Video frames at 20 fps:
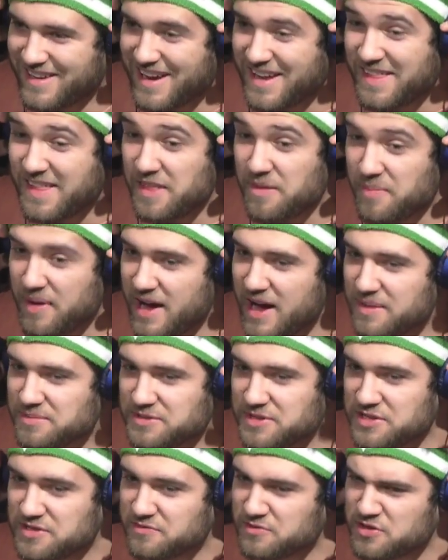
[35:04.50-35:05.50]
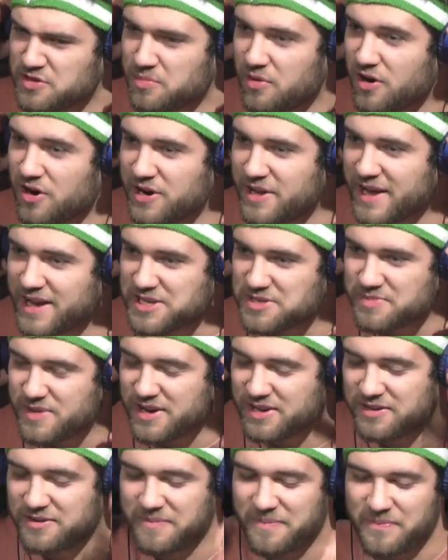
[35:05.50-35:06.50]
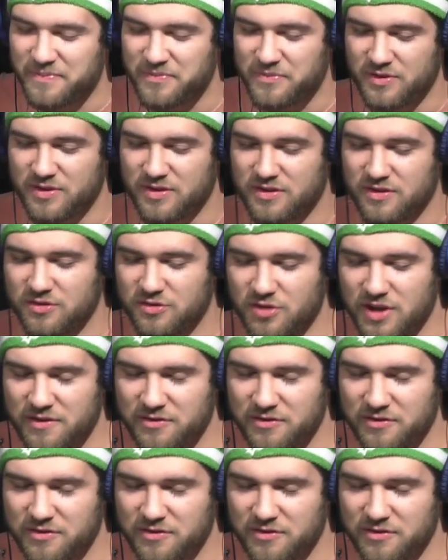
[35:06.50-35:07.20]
And then the Pabst is for the party aspect. So have a